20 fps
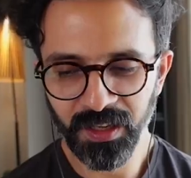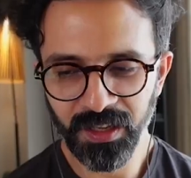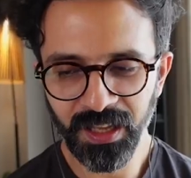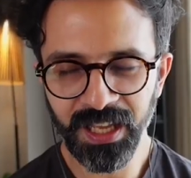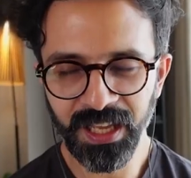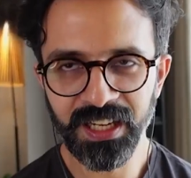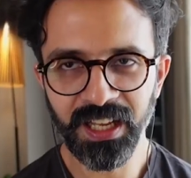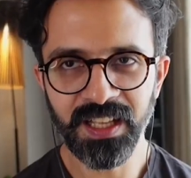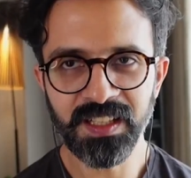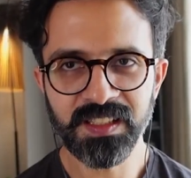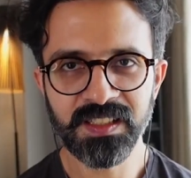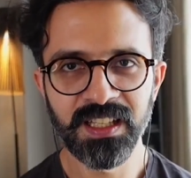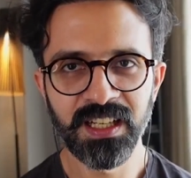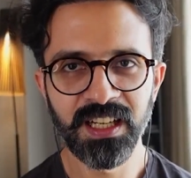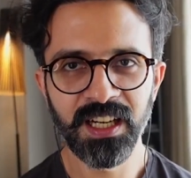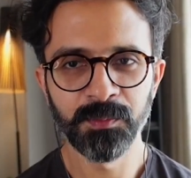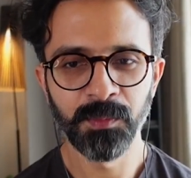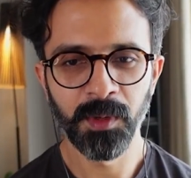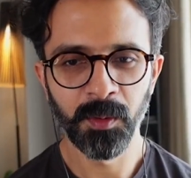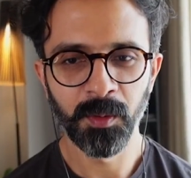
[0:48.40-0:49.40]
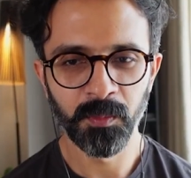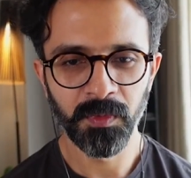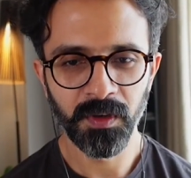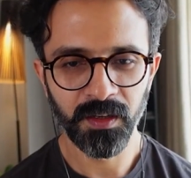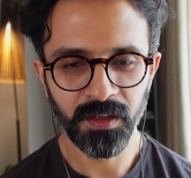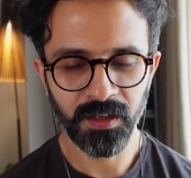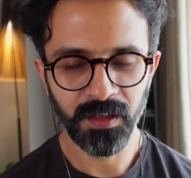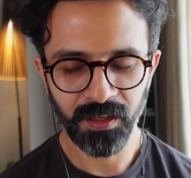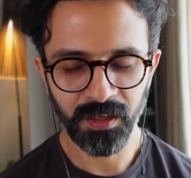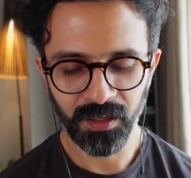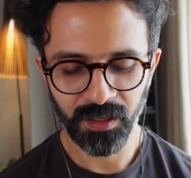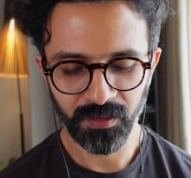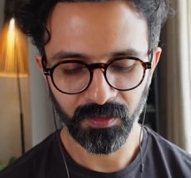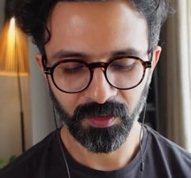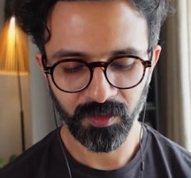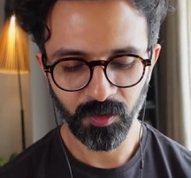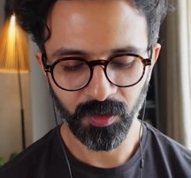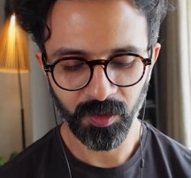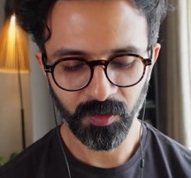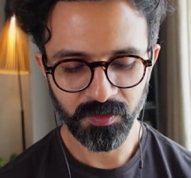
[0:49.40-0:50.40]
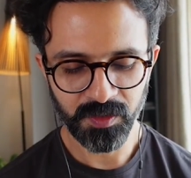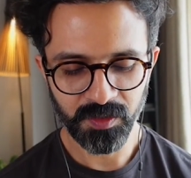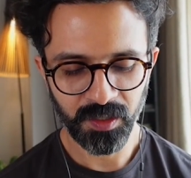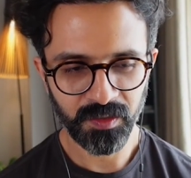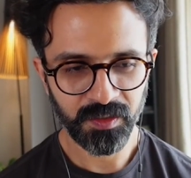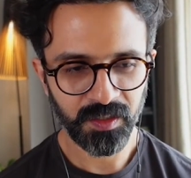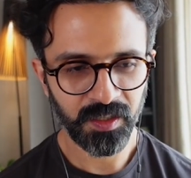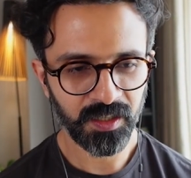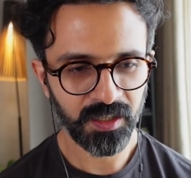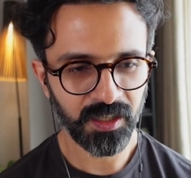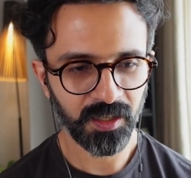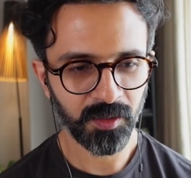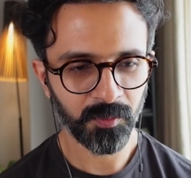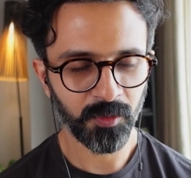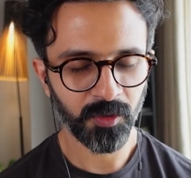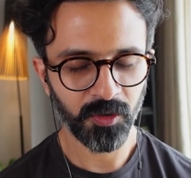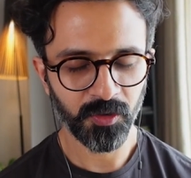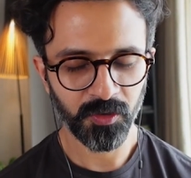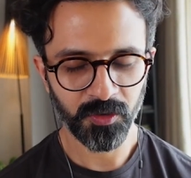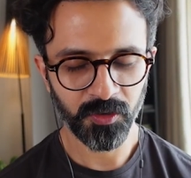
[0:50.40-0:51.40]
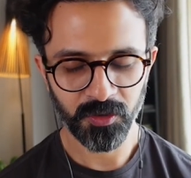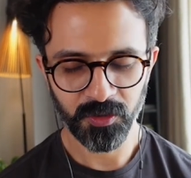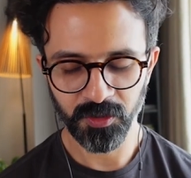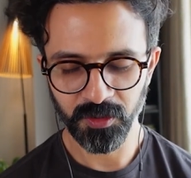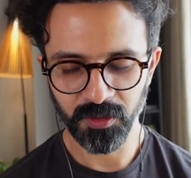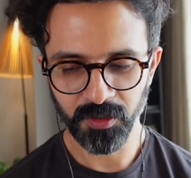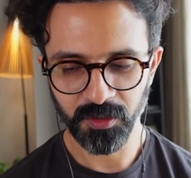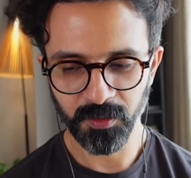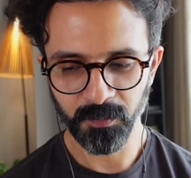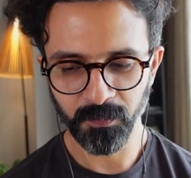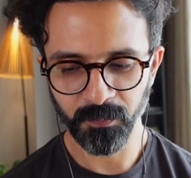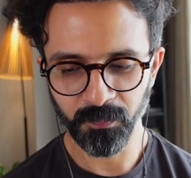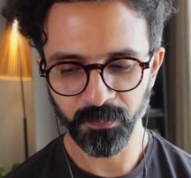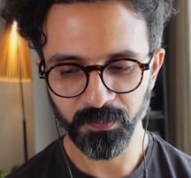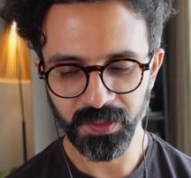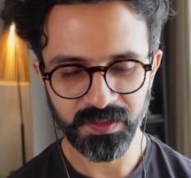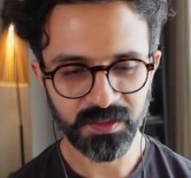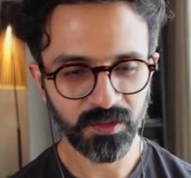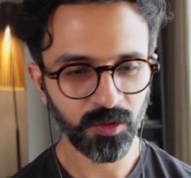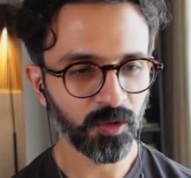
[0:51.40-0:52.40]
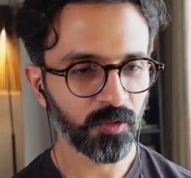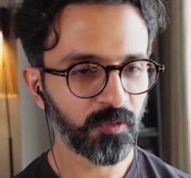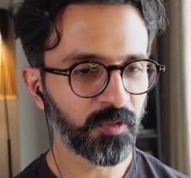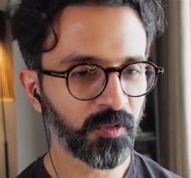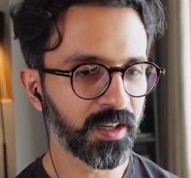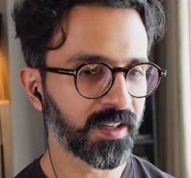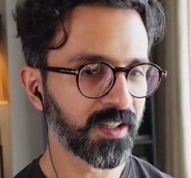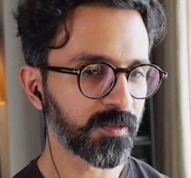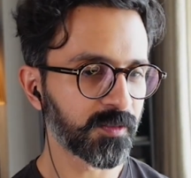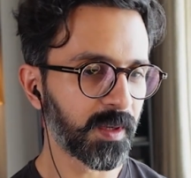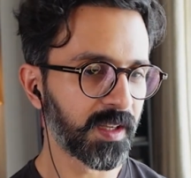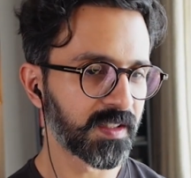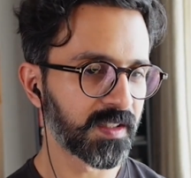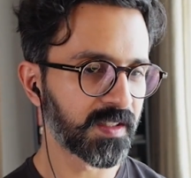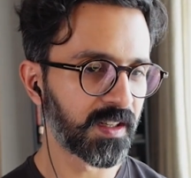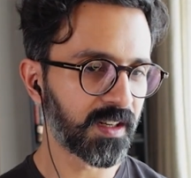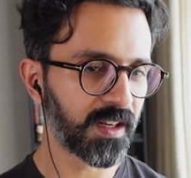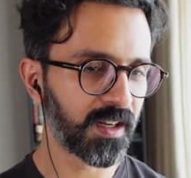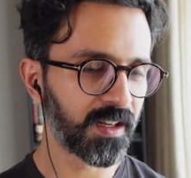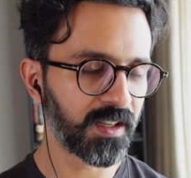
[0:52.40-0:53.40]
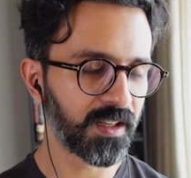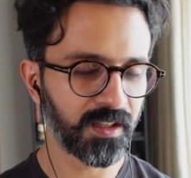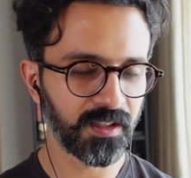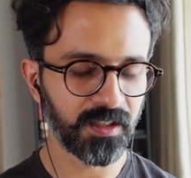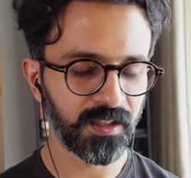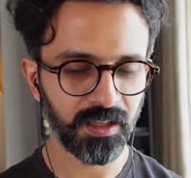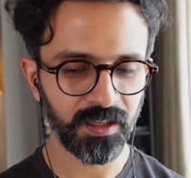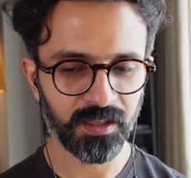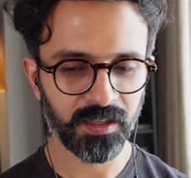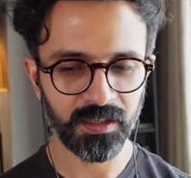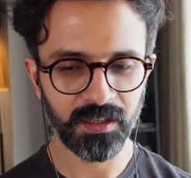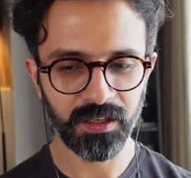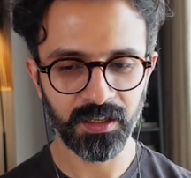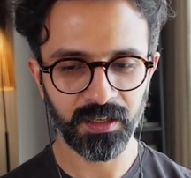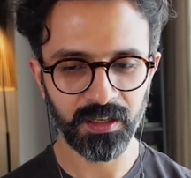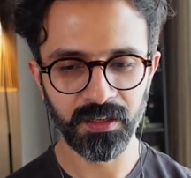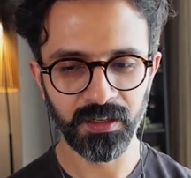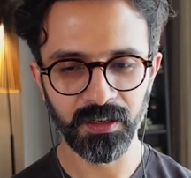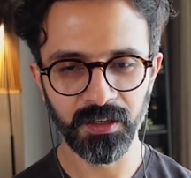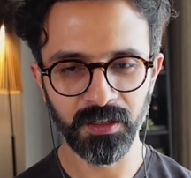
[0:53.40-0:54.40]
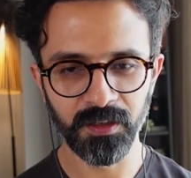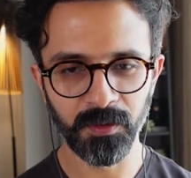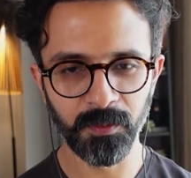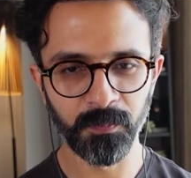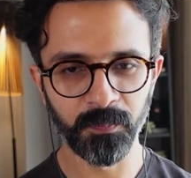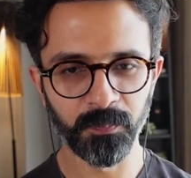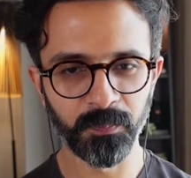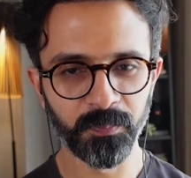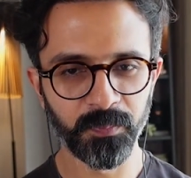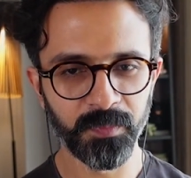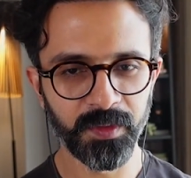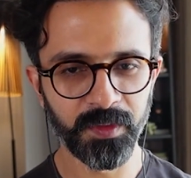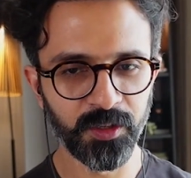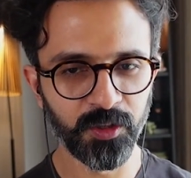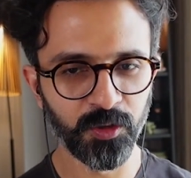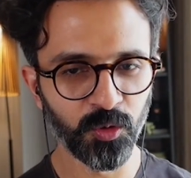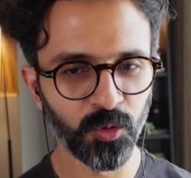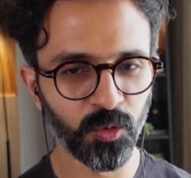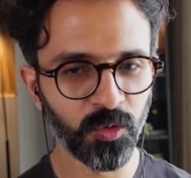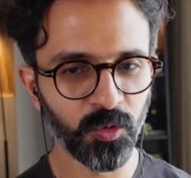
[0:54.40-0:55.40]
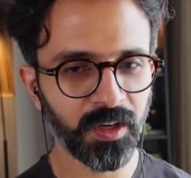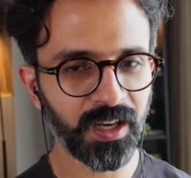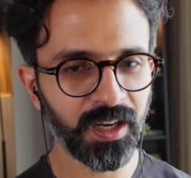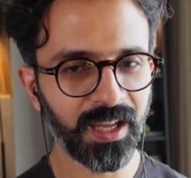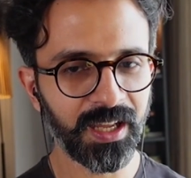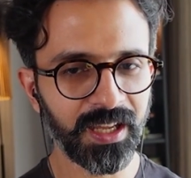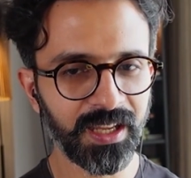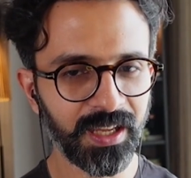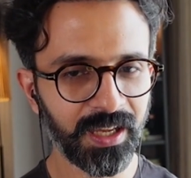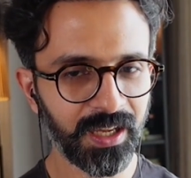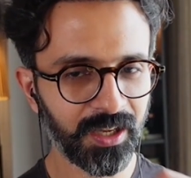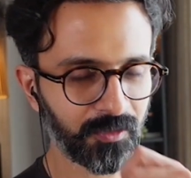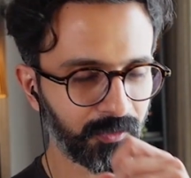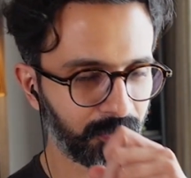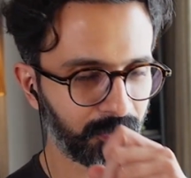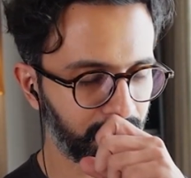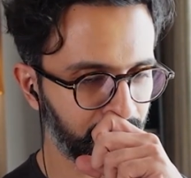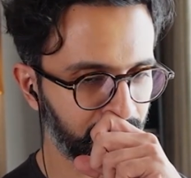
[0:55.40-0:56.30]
I still remember, and I know I was kind of thinking about just the whole fitness mindset, right, the other day. And you and I have,